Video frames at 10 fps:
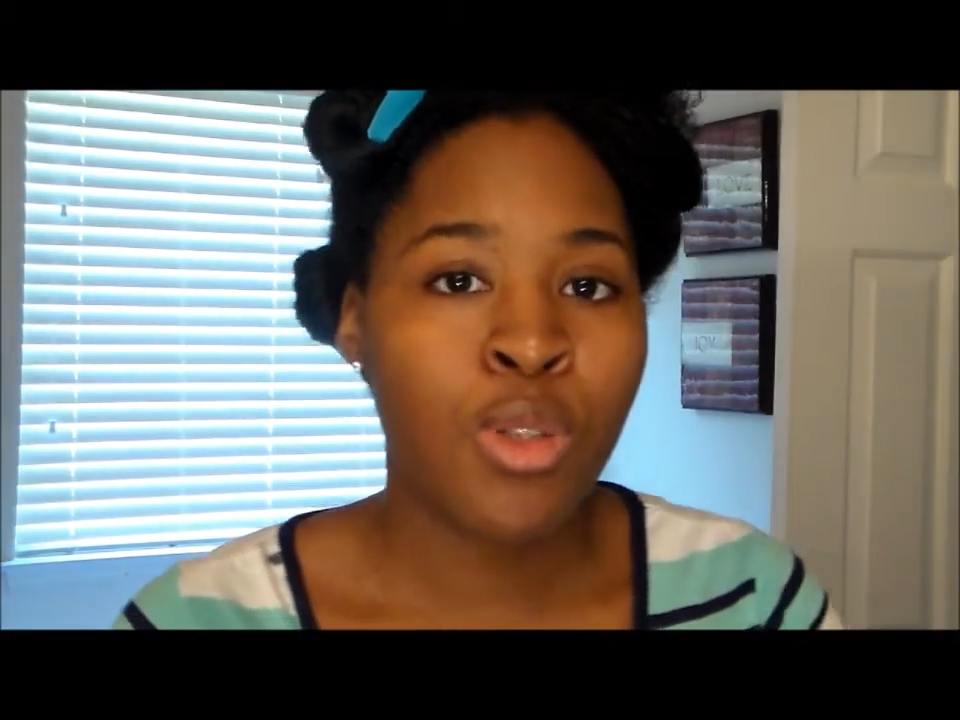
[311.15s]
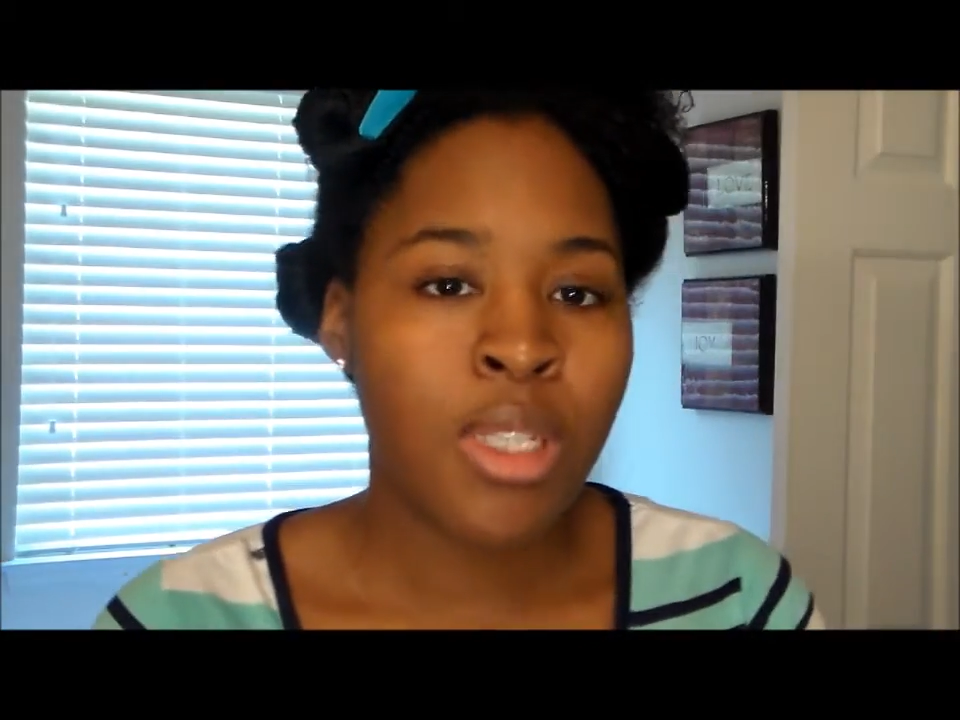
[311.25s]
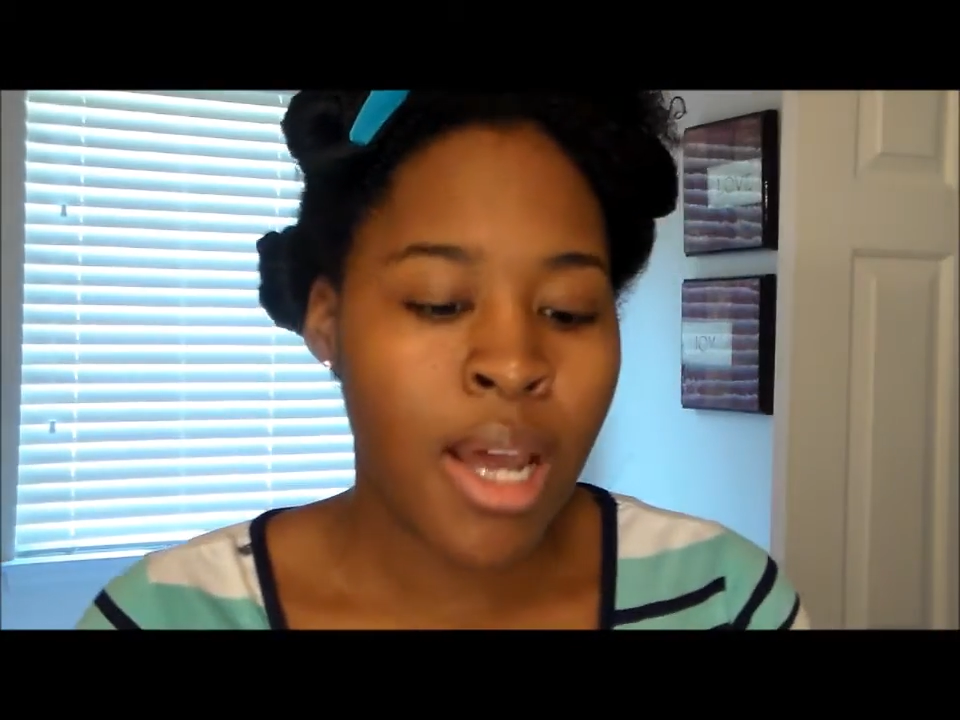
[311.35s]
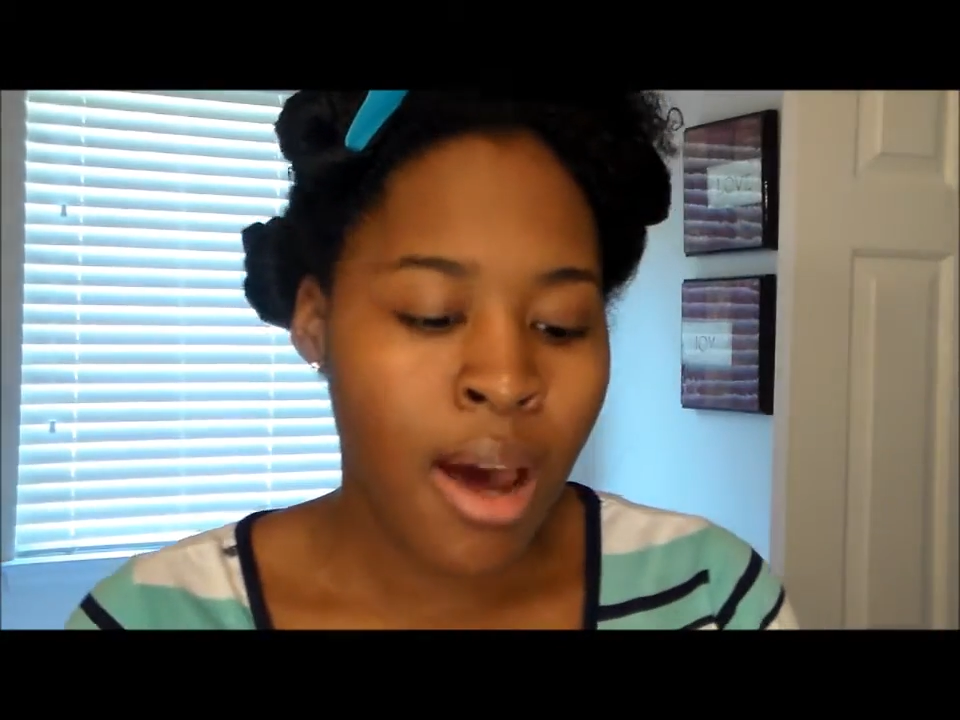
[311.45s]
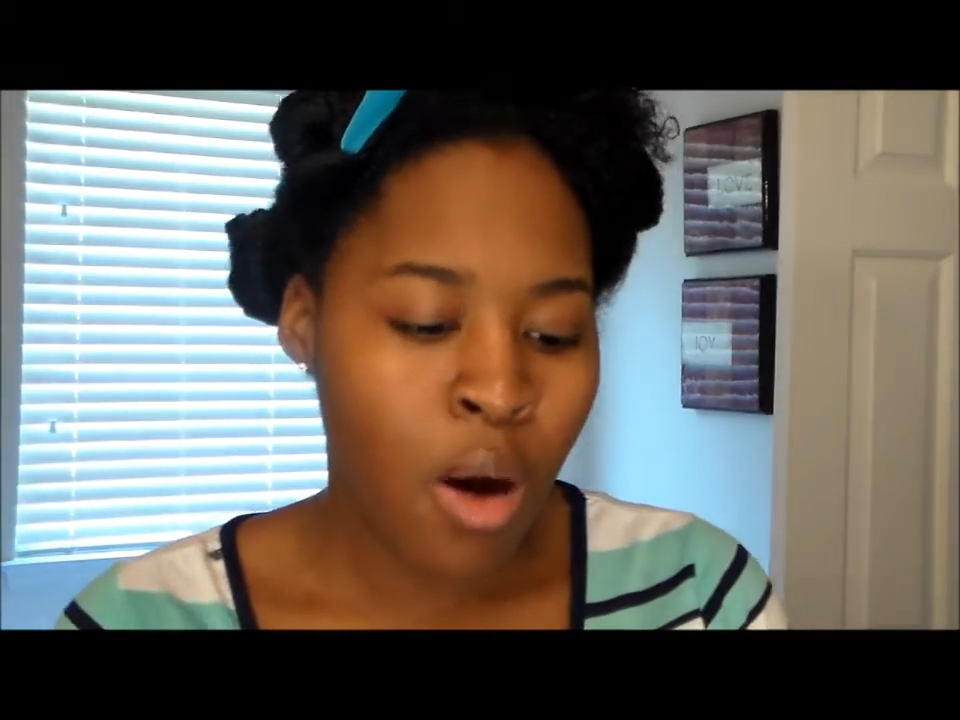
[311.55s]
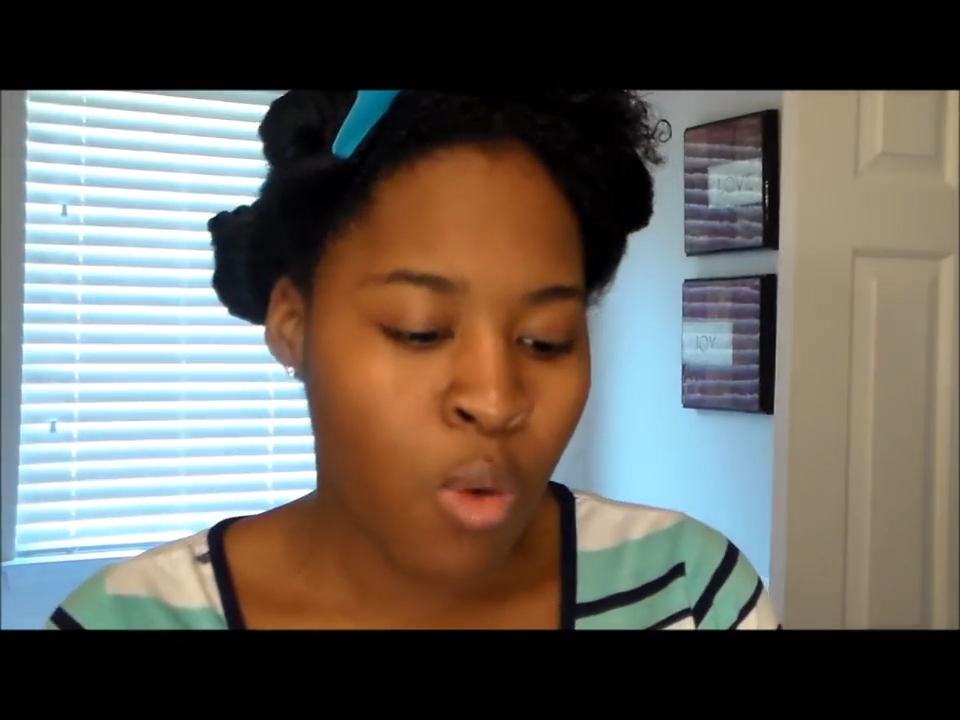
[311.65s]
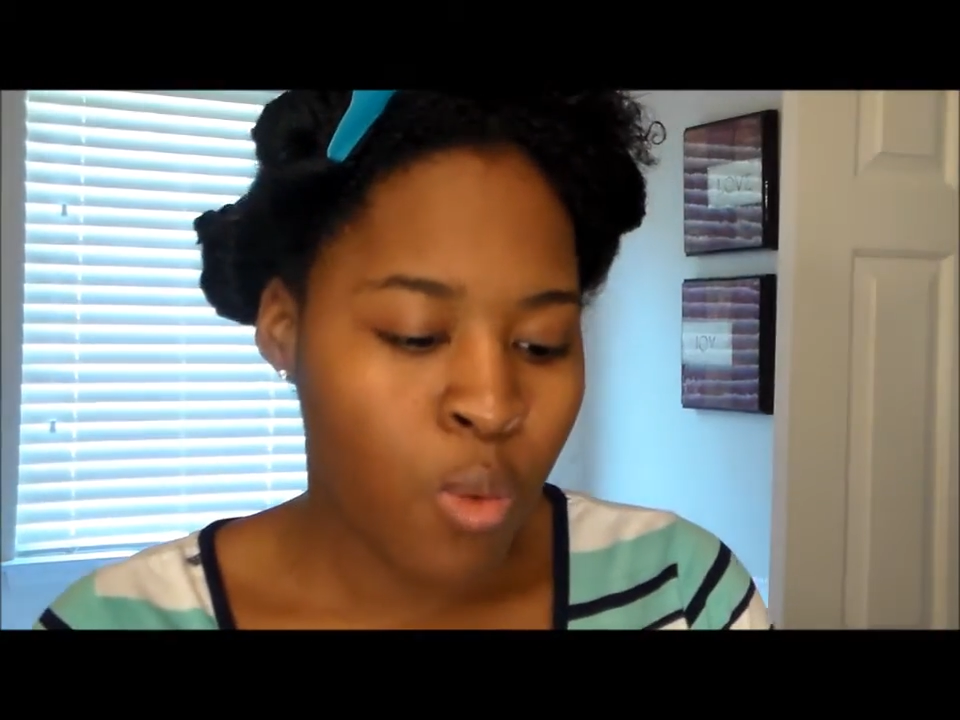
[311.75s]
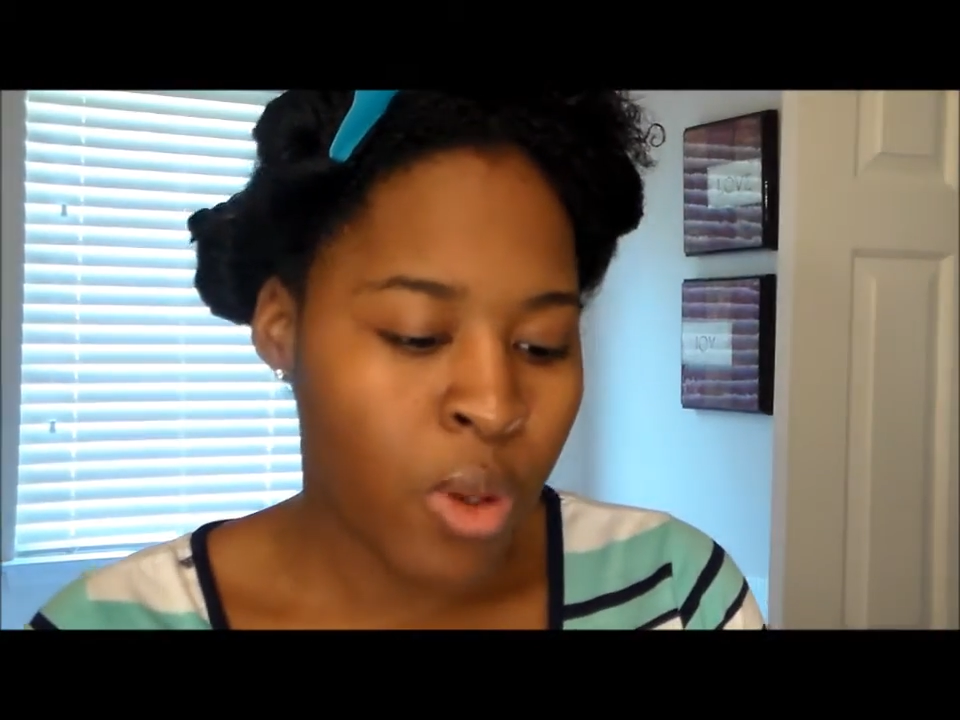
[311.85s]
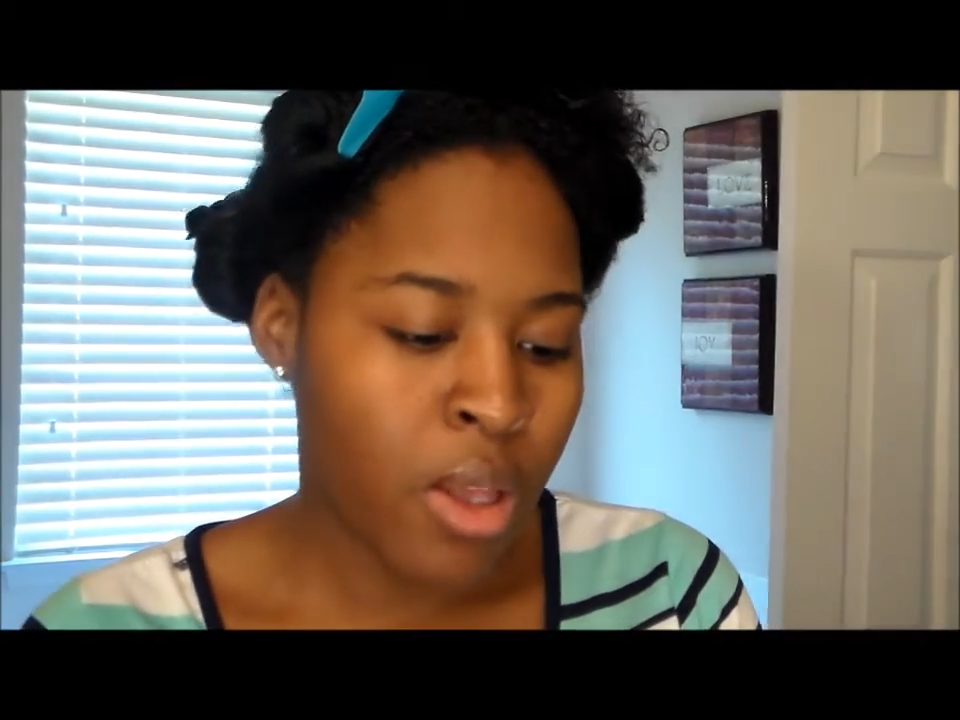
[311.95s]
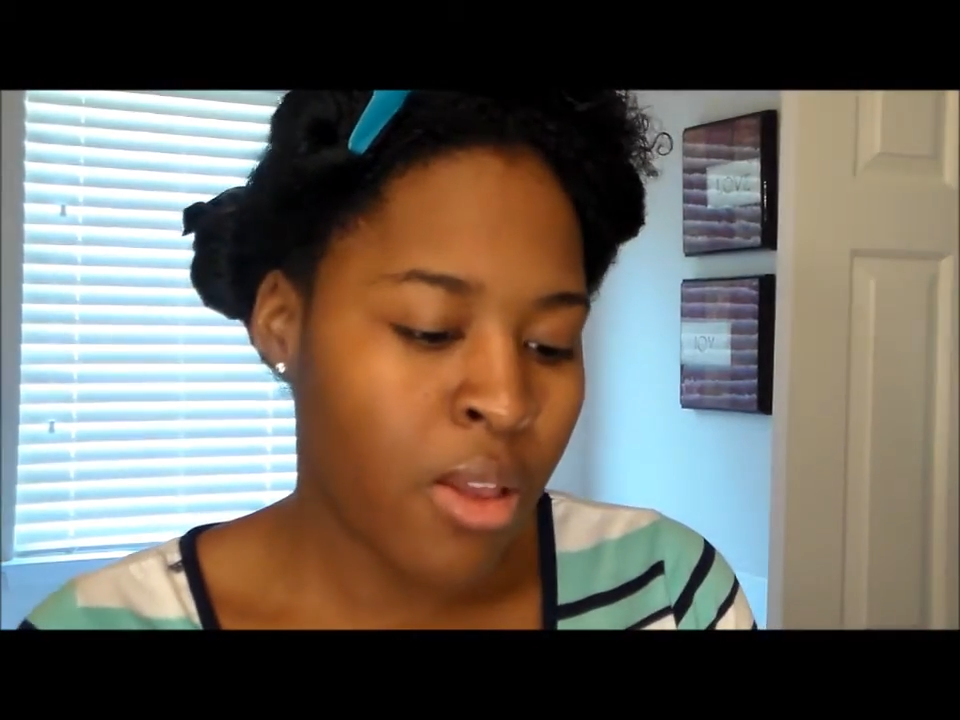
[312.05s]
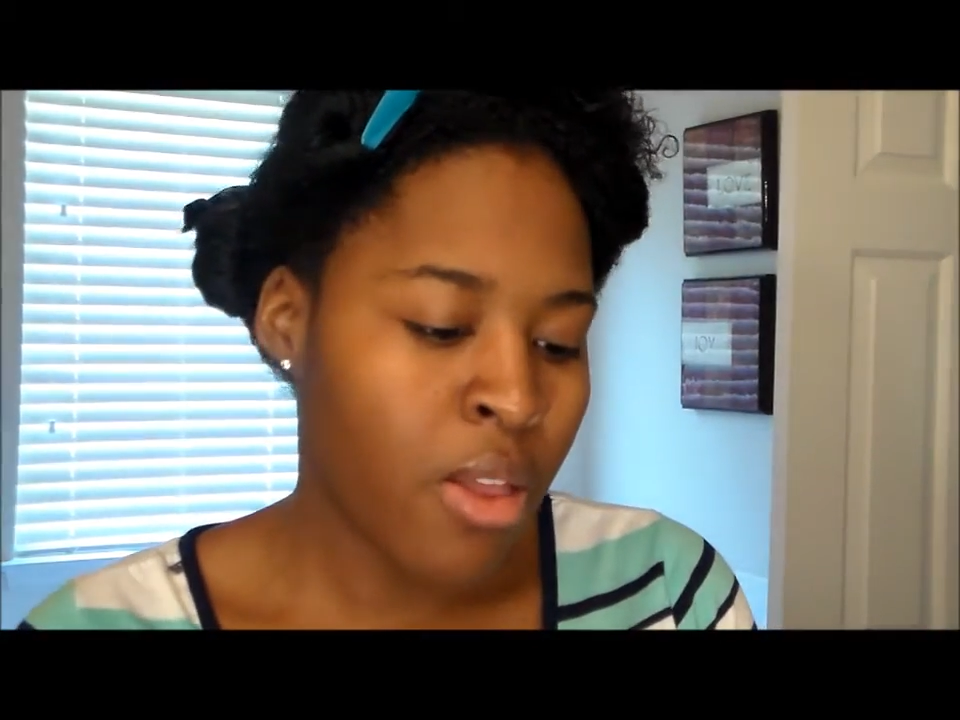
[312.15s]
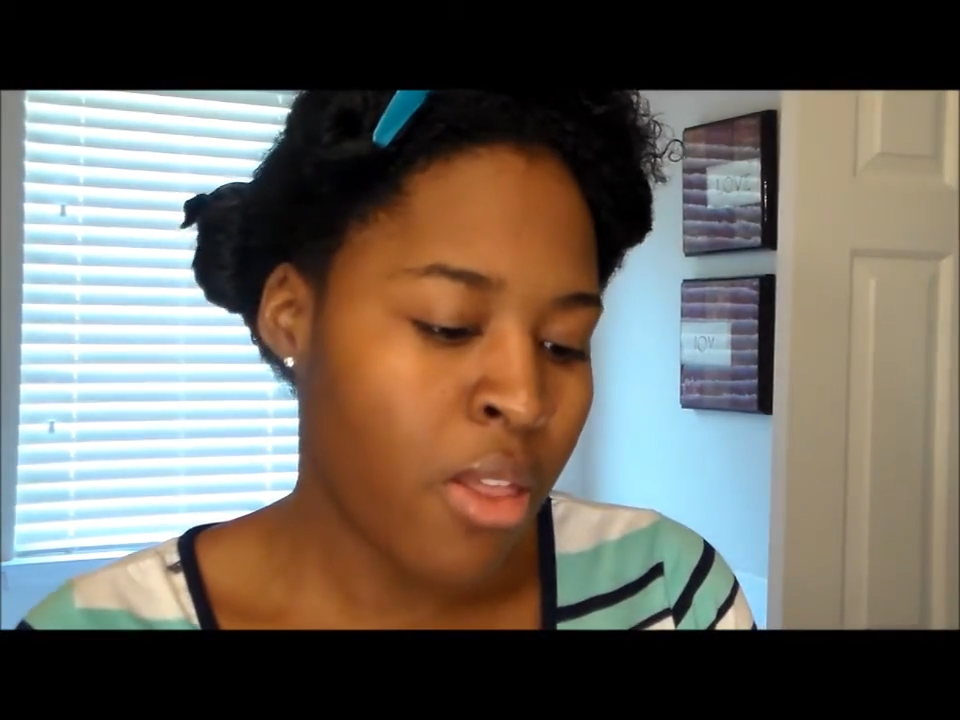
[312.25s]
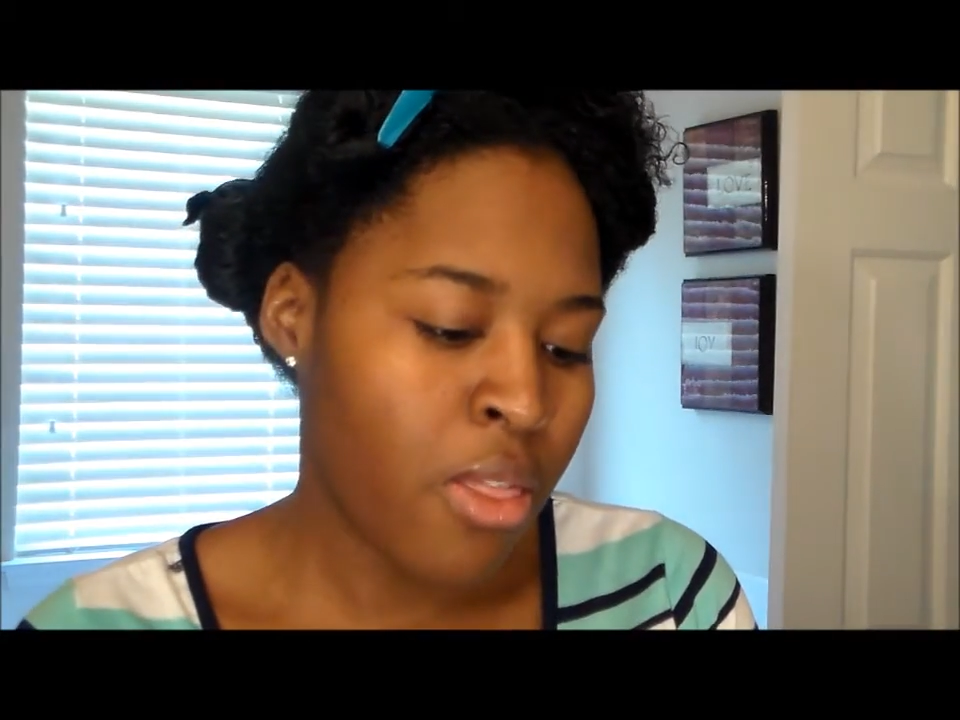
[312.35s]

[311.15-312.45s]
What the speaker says: style with